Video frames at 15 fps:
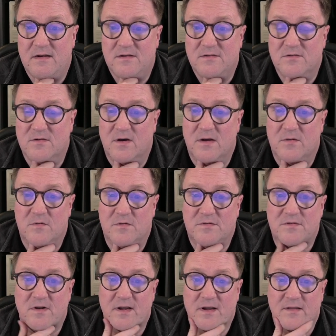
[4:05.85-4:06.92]
So I will
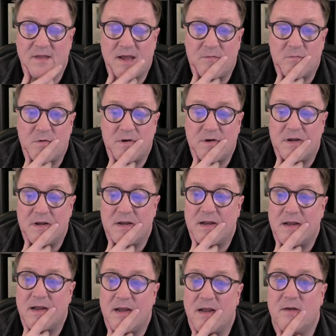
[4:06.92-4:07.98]
select that one,
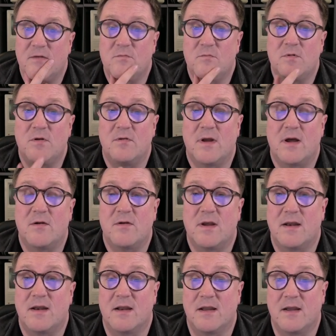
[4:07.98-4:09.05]
and we'll now
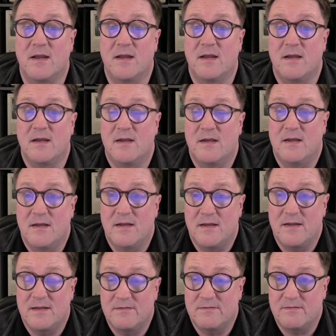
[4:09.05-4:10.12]
get a
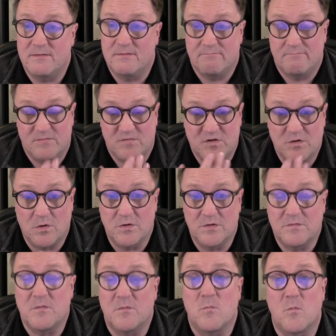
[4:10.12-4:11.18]
choice
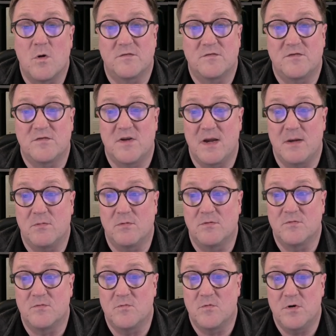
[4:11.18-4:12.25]
for what table
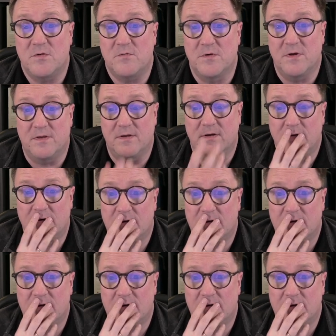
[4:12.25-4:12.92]
to work with.